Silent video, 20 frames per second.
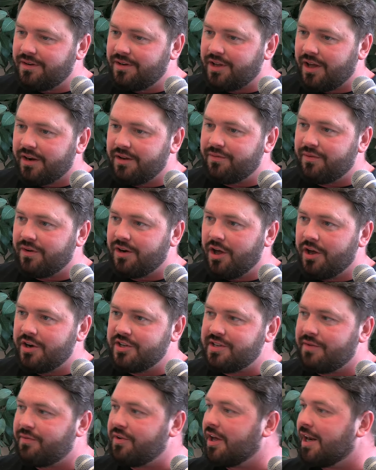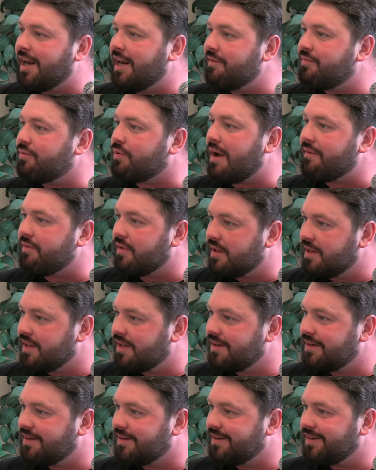kind of learn as if you're going to live forever
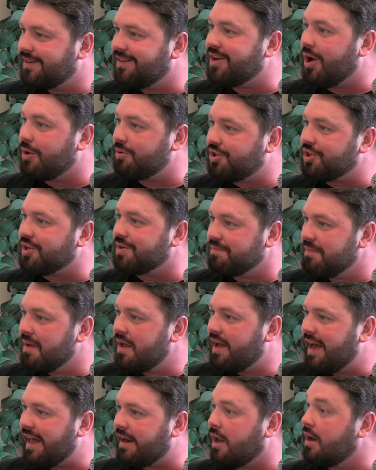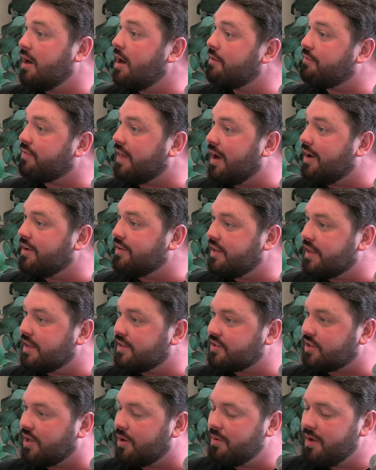yeah. notion, and I love that idea.
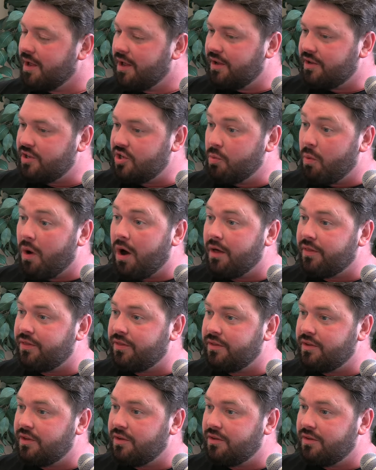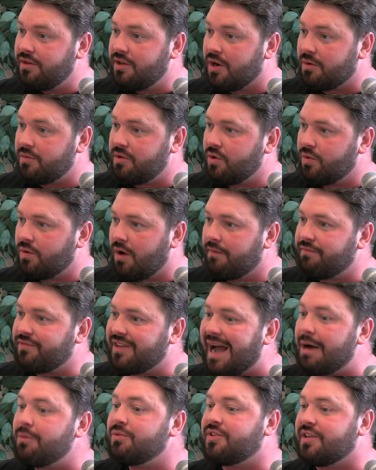So you are, you know, you're
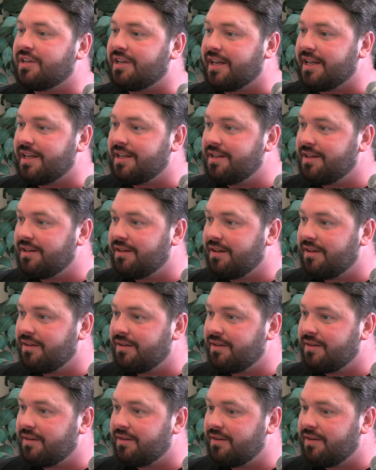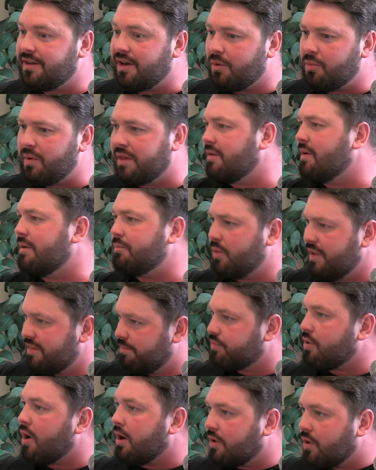undoubtedly, you know, with
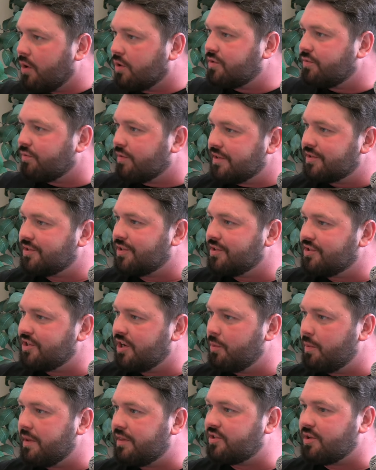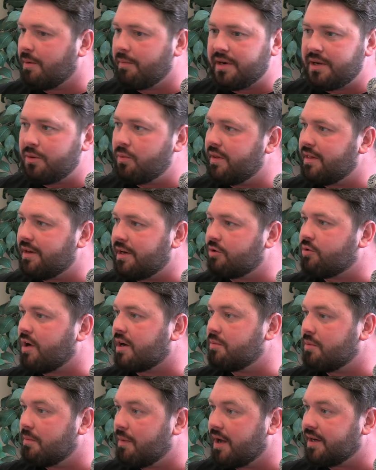with Brian Cox, for instance, you know, with somebody with an
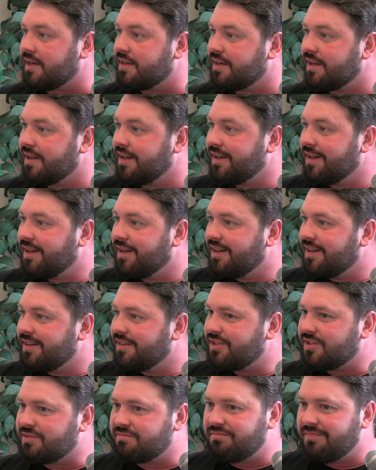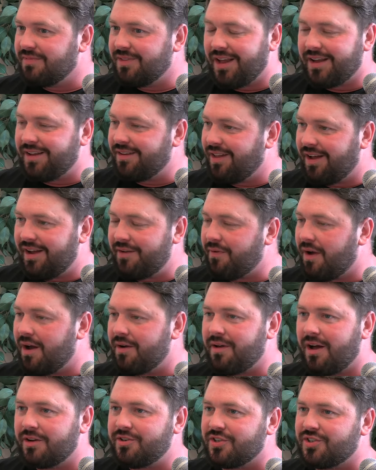incredible mind just like if
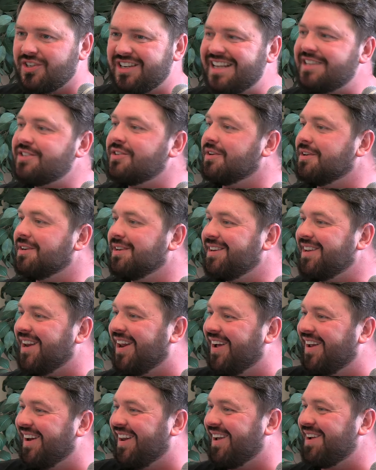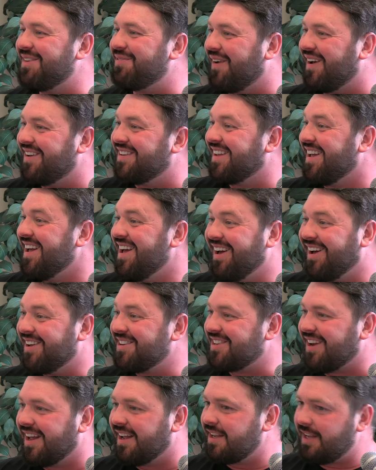I, I just listen, you know, like yeah. I, I,
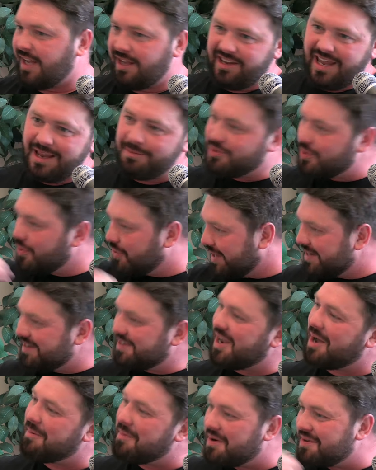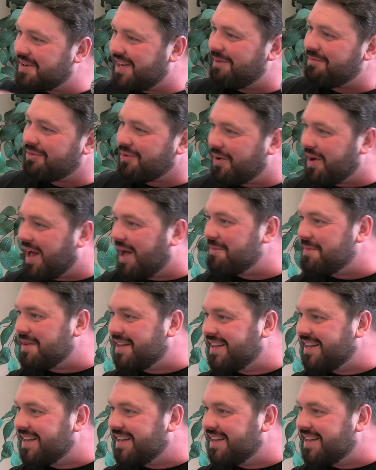just like keep, keep, talking. Come on, keep throwing at